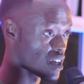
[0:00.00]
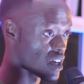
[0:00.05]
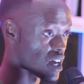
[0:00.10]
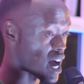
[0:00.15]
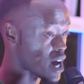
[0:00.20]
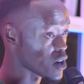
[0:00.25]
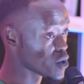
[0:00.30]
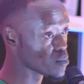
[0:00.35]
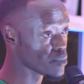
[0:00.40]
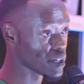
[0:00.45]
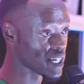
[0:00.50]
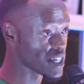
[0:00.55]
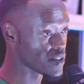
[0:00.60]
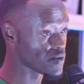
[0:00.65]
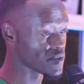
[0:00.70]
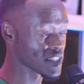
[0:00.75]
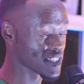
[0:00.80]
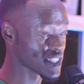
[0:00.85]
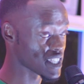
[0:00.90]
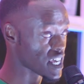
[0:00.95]
I don't
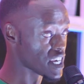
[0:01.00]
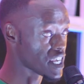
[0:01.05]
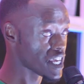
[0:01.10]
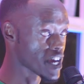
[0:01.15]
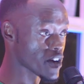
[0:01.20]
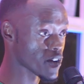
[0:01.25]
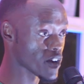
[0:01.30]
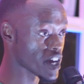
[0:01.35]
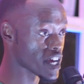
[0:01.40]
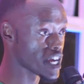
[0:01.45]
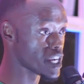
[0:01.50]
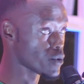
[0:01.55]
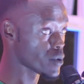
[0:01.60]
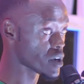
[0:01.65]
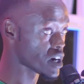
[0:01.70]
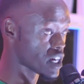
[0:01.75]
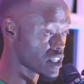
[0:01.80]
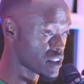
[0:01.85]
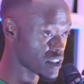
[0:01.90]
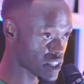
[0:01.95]
believe there's any error
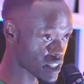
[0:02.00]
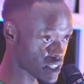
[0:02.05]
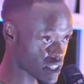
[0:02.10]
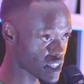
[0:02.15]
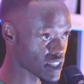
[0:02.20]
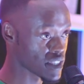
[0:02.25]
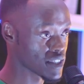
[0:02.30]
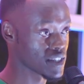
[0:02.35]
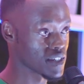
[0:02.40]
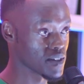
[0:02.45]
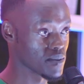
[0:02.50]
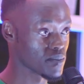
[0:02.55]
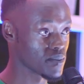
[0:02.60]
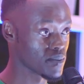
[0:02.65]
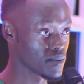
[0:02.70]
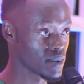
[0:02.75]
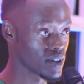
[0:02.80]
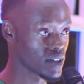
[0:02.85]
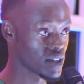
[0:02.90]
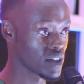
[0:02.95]
anywhere in this system.
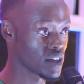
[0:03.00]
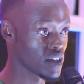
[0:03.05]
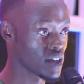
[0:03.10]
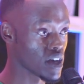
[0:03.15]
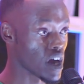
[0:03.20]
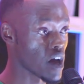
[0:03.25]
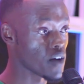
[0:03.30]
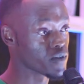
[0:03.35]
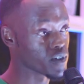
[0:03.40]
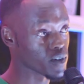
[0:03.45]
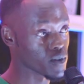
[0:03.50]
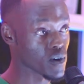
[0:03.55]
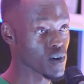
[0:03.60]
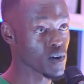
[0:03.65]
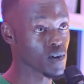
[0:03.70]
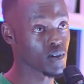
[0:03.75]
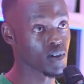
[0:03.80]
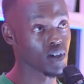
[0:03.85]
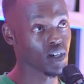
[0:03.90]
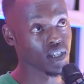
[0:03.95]
After
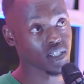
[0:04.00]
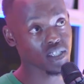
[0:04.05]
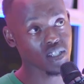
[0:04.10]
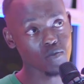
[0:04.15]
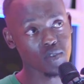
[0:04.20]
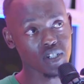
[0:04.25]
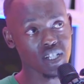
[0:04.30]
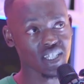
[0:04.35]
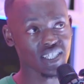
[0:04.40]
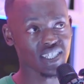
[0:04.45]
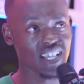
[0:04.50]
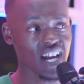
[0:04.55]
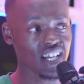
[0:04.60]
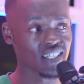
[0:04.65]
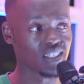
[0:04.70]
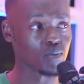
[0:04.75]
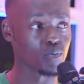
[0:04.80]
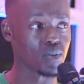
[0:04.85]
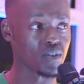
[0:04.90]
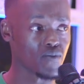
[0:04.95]
all, someone has
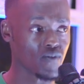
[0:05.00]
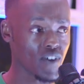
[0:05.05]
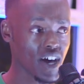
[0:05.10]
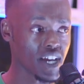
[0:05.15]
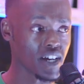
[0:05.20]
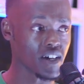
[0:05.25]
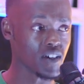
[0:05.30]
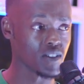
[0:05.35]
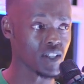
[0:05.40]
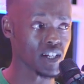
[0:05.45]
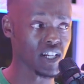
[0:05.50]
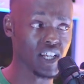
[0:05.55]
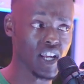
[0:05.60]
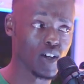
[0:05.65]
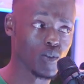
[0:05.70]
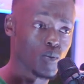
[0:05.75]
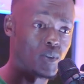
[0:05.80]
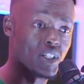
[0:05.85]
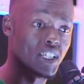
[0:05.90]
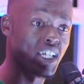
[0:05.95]
got to be fired that
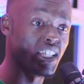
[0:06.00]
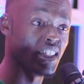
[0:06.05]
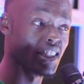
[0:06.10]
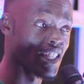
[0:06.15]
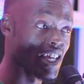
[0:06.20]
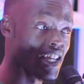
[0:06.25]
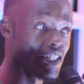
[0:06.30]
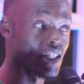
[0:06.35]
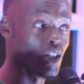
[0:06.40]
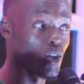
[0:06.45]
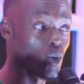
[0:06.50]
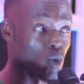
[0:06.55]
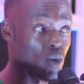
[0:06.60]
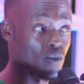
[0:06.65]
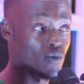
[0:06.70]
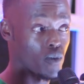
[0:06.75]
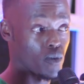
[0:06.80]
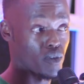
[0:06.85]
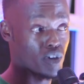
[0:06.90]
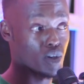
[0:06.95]
another one can thank the
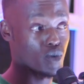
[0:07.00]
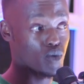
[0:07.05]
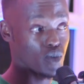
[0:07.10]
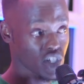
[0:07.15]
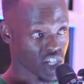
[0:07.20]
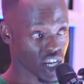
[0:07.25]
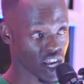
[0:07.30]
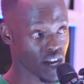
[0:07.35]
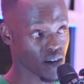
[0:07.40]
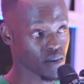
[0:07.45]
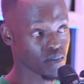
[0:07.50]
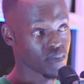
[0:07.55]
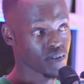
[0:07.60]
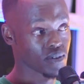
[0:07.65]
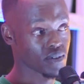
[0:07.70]
Lord for a new job.